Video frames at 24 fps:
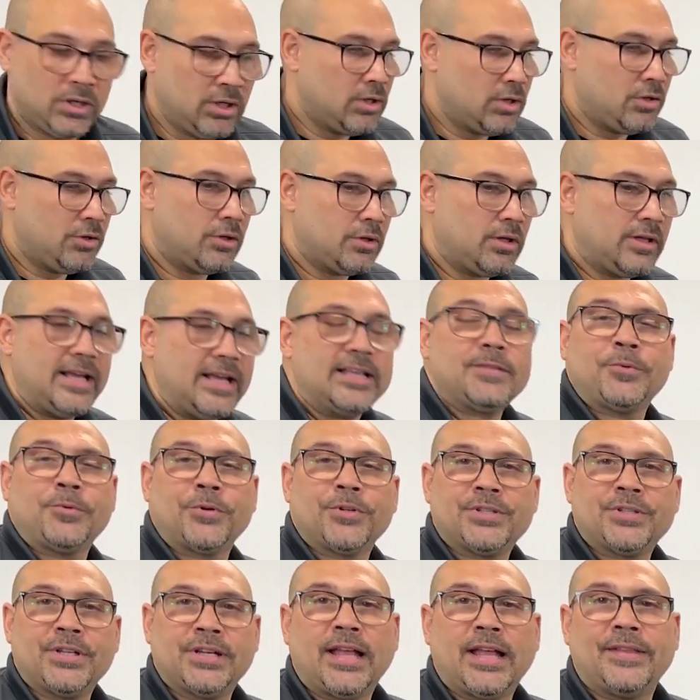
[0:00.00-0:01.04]
You're the last
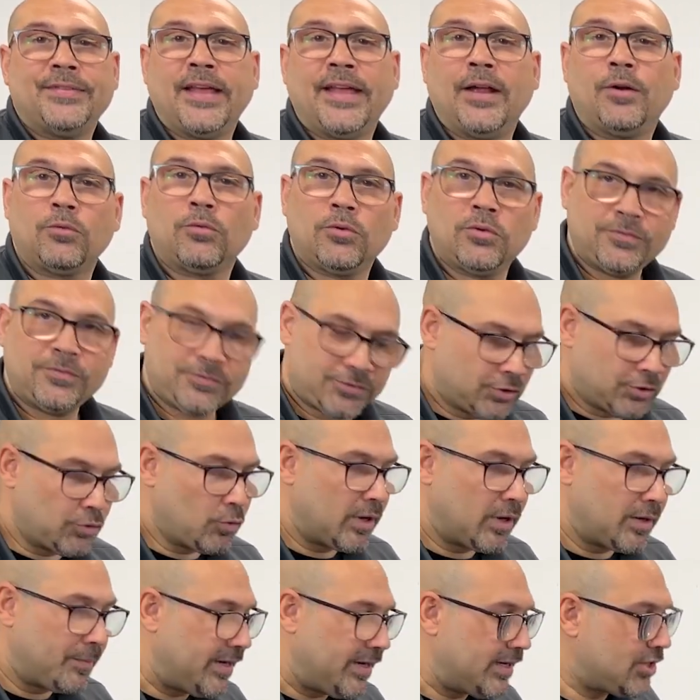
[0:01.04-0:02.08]
person on that roof, so you want
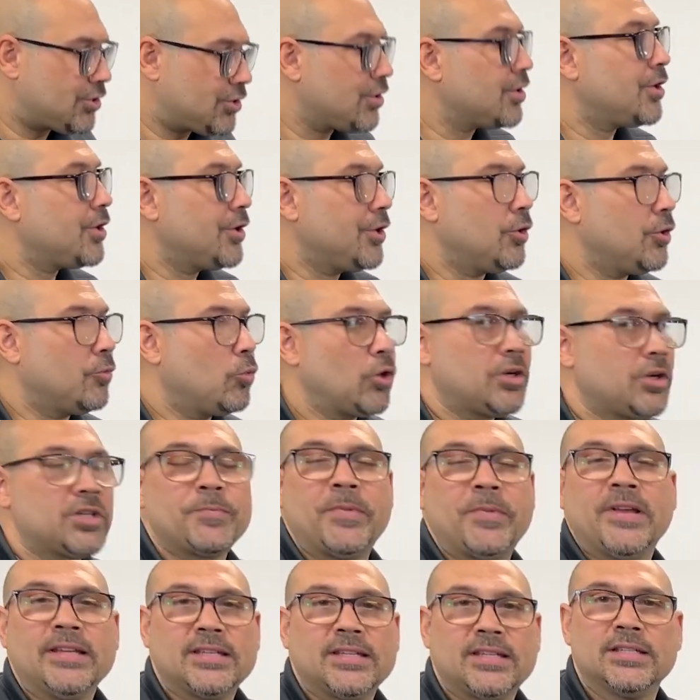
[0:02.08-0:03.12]
to make sure that your
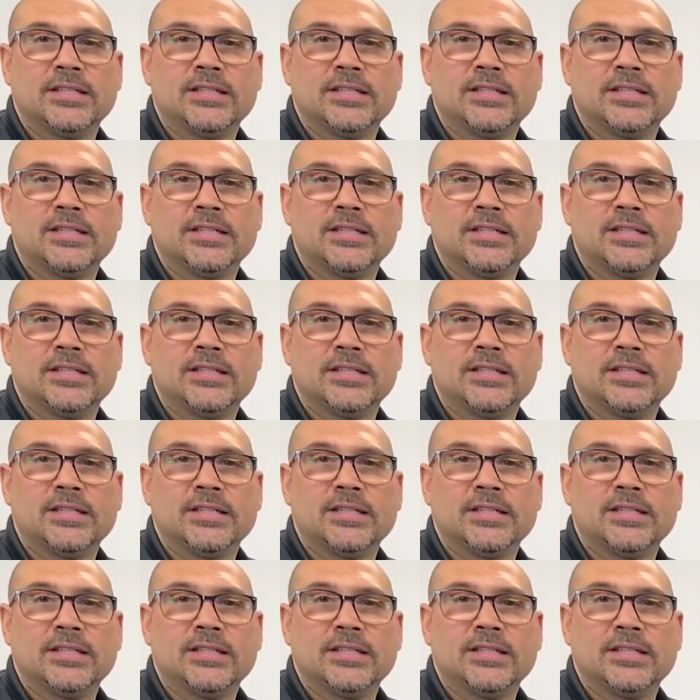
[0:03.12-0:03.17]
workspace